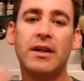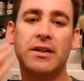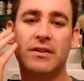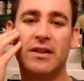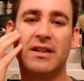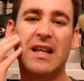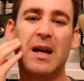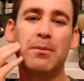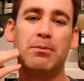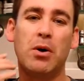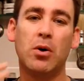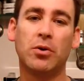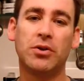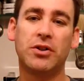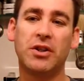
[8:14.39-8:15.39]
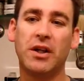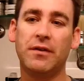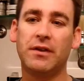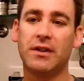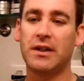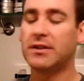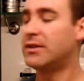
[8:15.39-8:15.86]
is in that
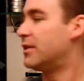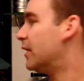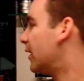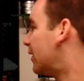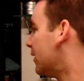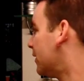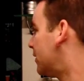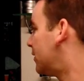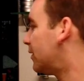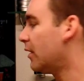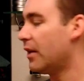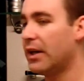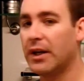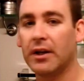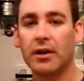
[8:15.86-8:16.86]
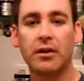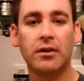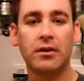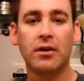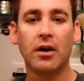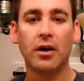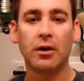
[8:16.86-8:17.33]
post-shave and that slickness. Sorry, I got a
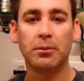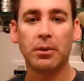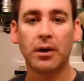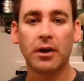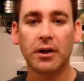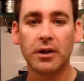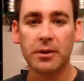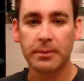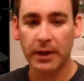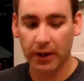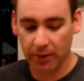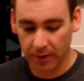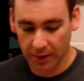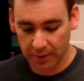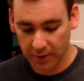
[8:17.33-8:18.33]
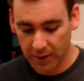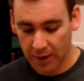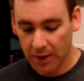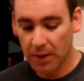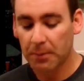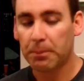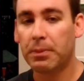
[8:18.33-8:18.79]
dog barking in the background.
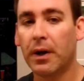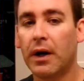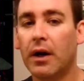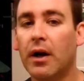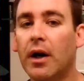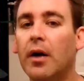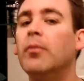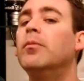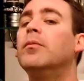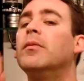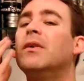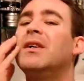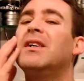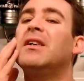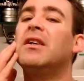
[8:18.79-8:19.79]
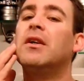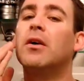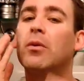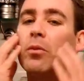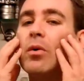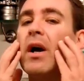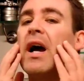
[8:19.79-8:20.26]
But, um, you
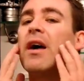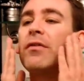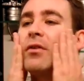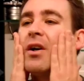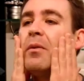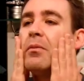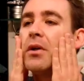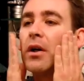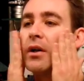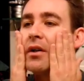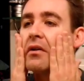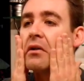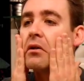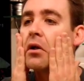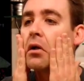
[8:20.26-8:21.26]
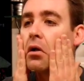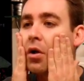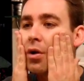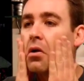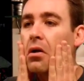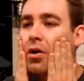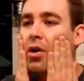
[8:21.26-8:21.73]
know, after I'm done, it's just kind
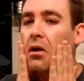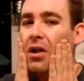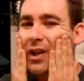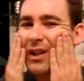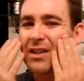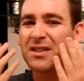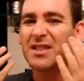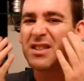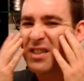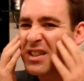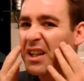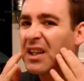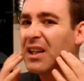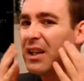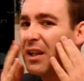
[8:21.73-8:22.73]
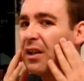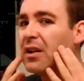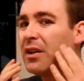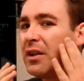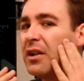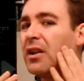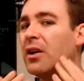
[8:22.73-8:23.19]
of kind of sticky,
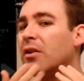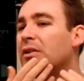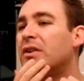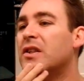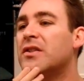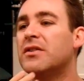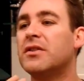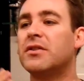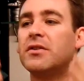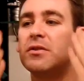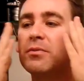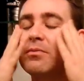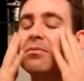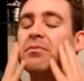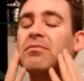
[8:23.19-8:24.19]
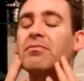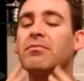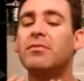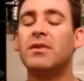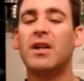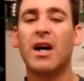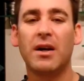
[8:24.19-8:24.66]
you know, and just
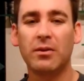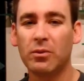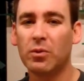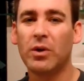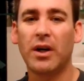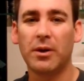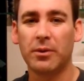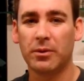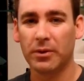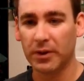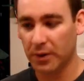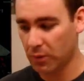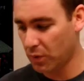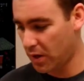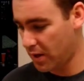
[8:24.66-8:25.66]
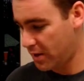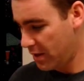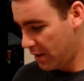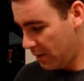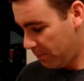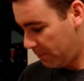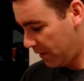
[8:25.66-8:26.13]
not what I would really want.
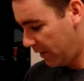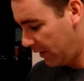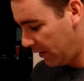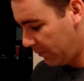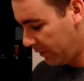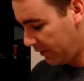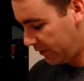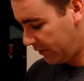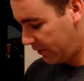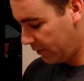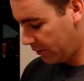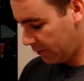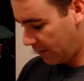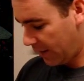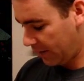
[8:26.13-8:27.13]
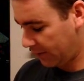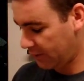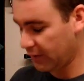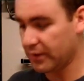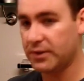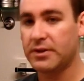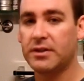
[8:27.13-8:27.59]
But anyway, still
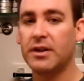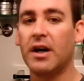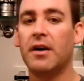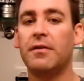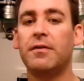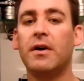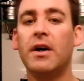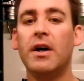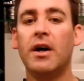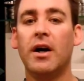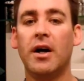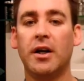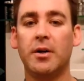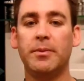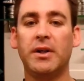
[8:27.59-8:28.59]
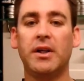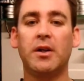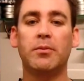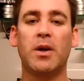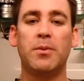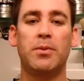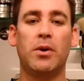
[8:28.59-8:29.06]
excellent stuff. I'm going to
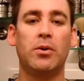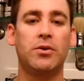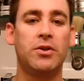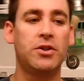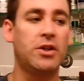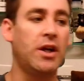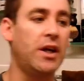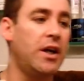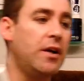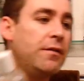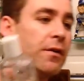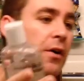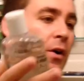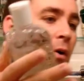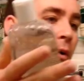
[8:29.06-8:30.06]
begin my post-shave